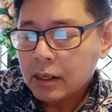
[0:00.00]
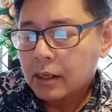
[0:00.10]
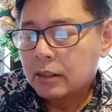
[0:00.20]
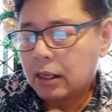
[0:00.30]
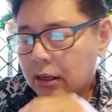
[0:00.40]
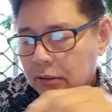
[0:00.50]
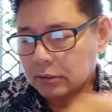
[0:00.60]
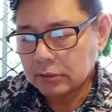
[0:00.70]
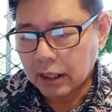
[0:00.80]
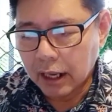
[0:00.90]
Now,
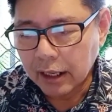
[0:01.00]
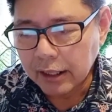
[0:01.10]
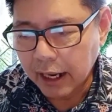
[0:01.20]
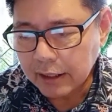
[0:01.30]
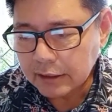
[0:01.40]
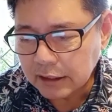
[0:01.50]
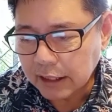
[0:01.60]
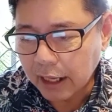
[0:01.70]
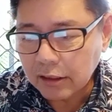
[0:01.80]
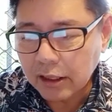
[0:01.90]
again is the
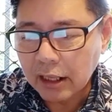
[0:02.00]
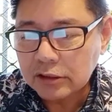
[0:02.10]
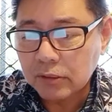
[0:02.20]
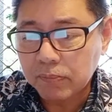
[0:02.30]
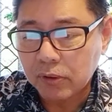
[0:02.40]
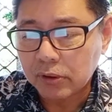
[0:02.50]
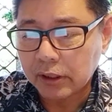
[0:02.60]
technological support